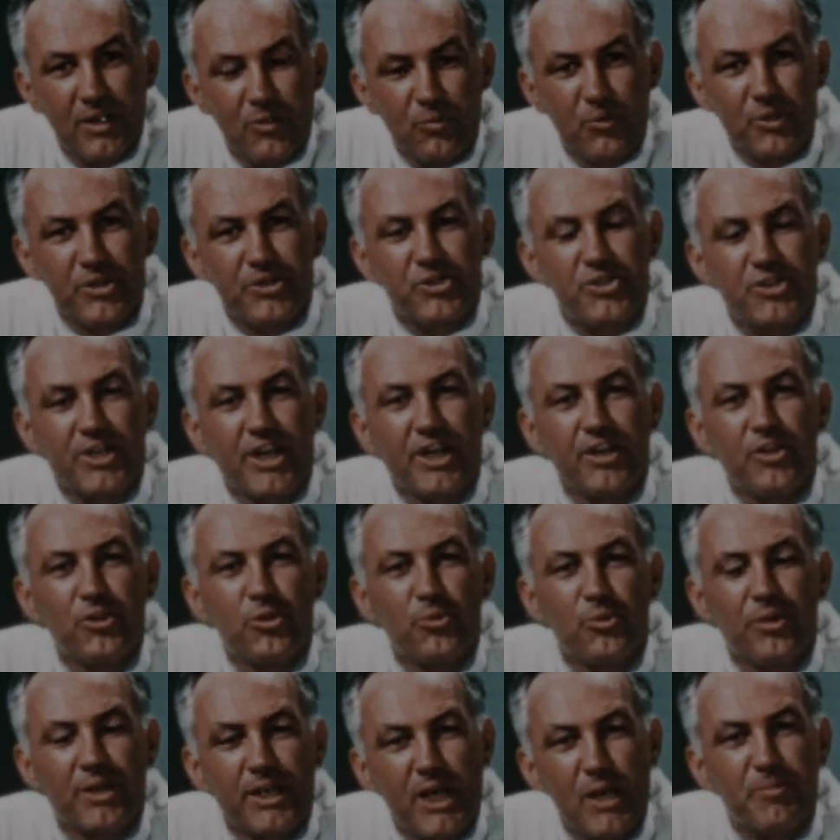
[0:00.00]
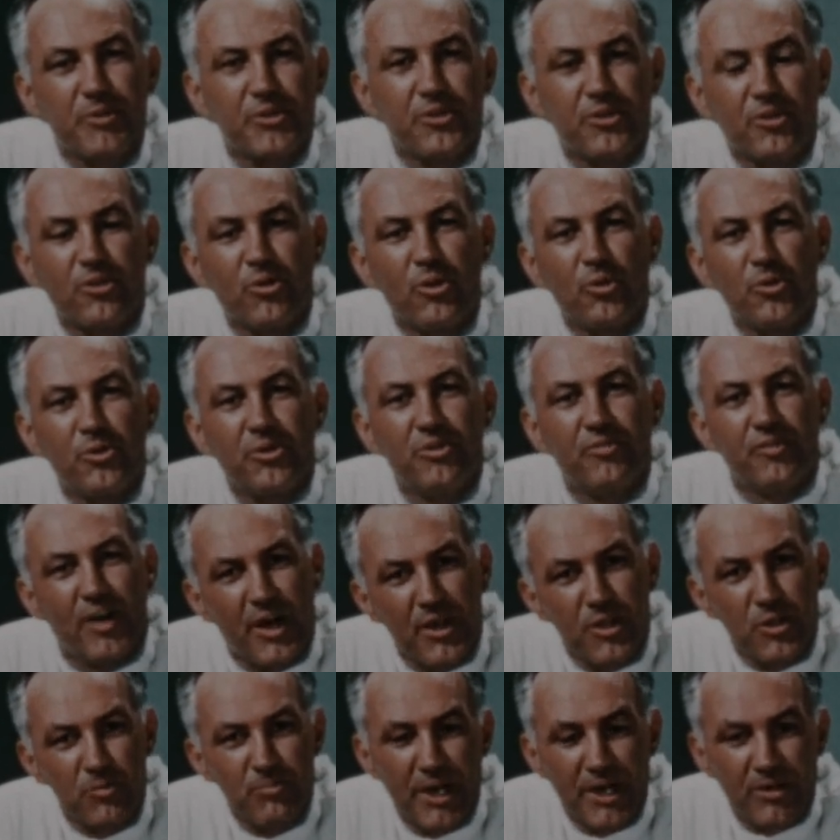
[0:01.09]
which tend to inhibit the growth of
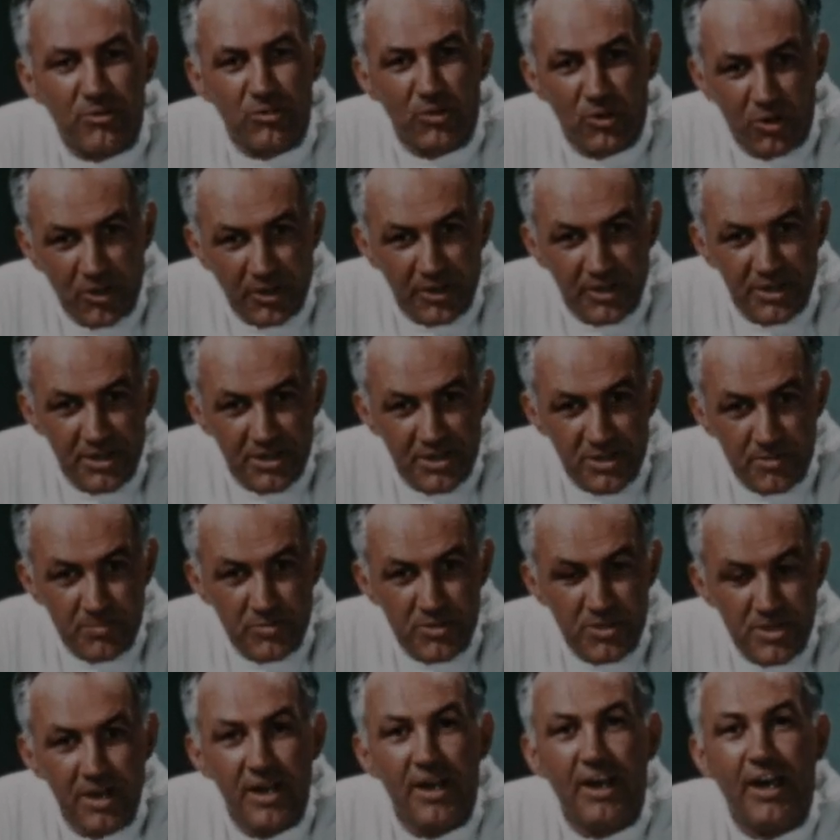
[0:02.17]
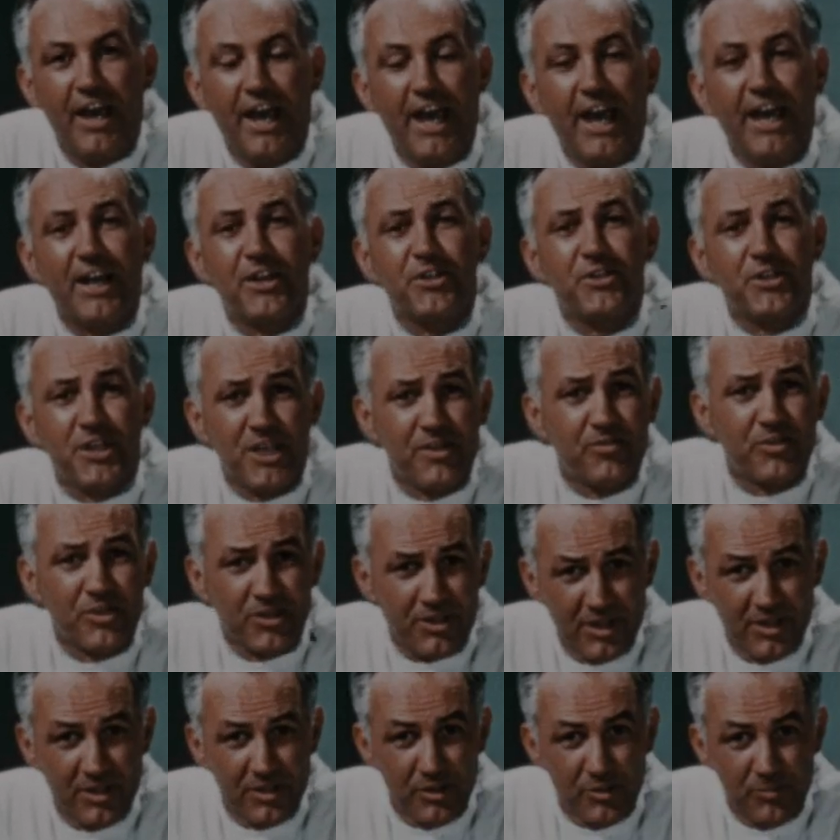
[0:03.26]
other microorganisms and even
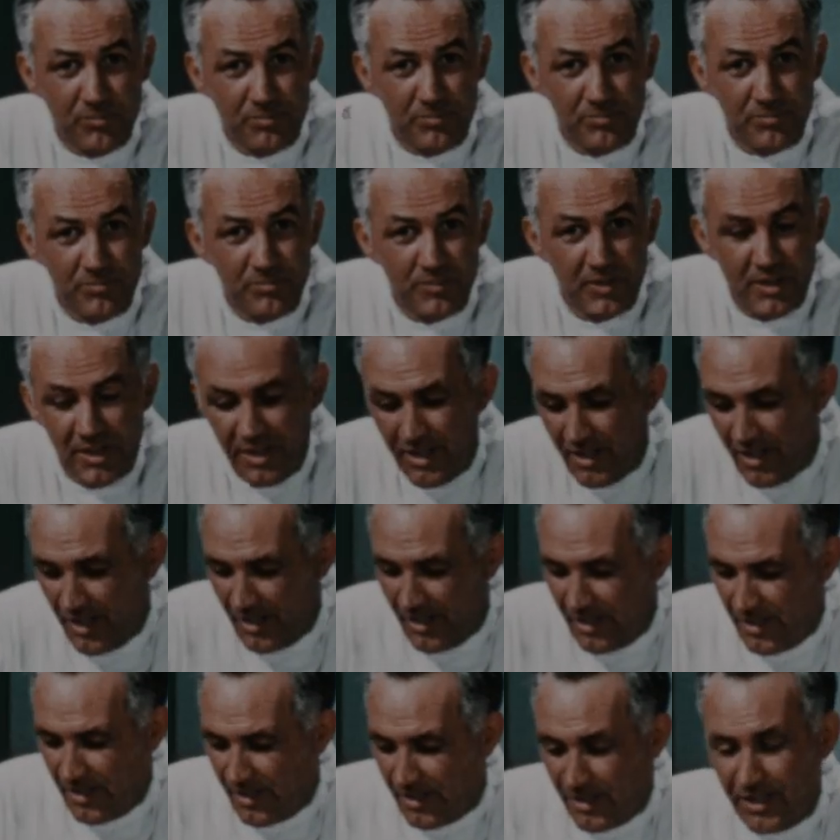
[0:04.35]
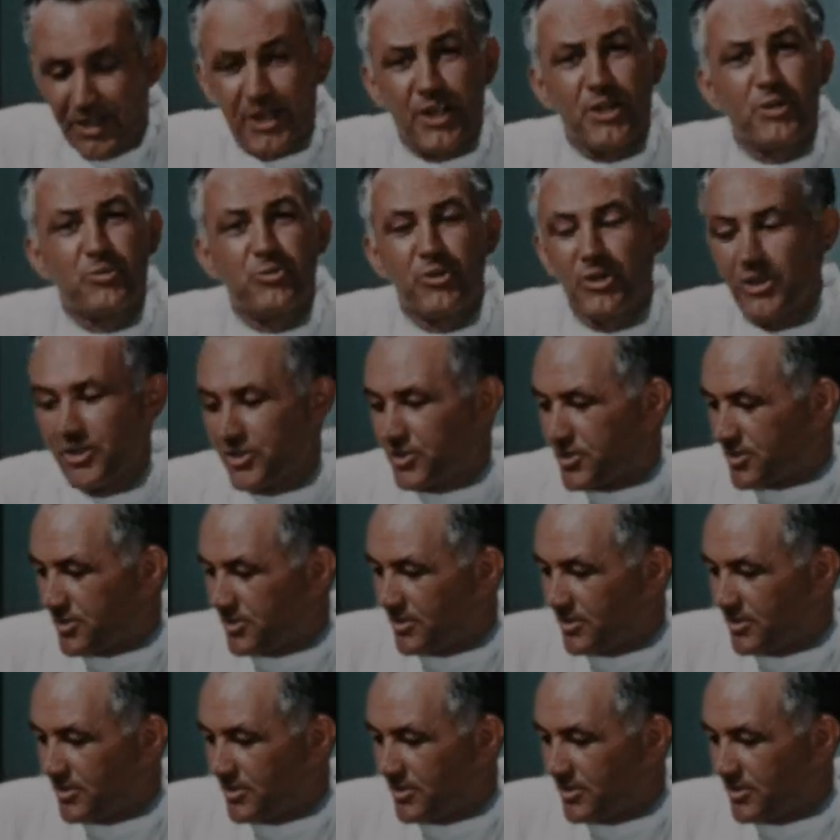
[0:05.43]
kill them. In other words,